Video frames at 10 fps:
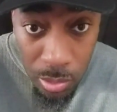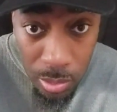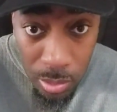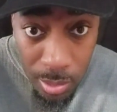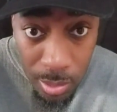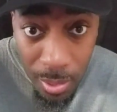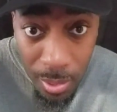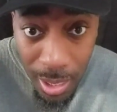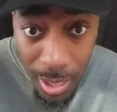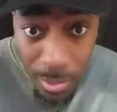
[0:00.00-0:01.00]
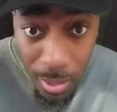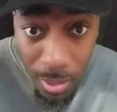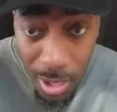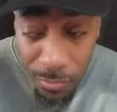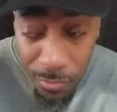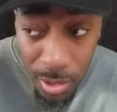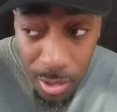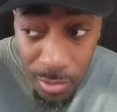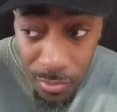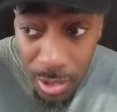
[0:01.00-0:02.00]
Now, I know a lot of Falcons
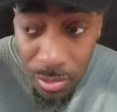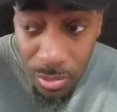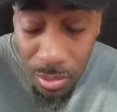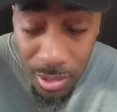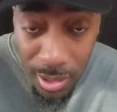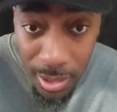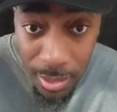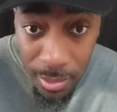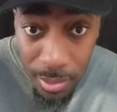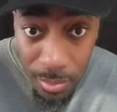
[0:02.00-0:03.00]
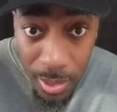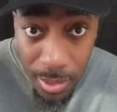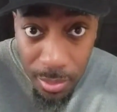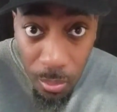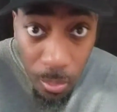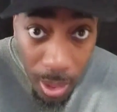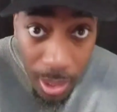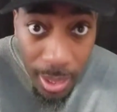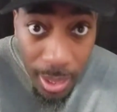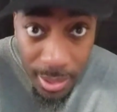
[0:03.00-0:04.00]
fans are going to say, like,
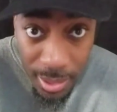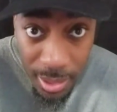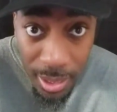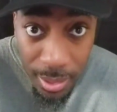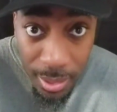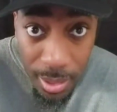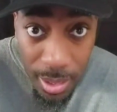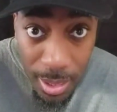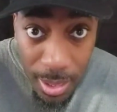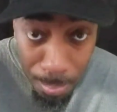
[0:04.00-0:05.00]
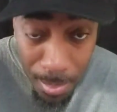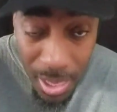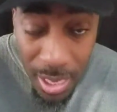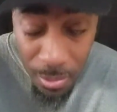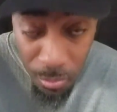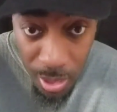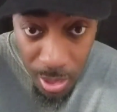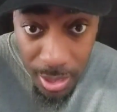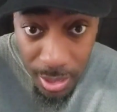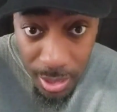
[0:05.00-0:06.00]
why can't Matt
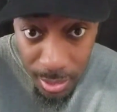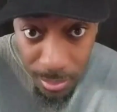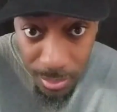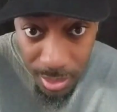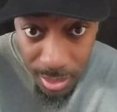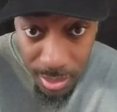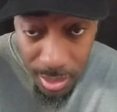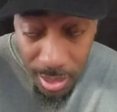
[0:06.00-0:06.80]
Ryan do this?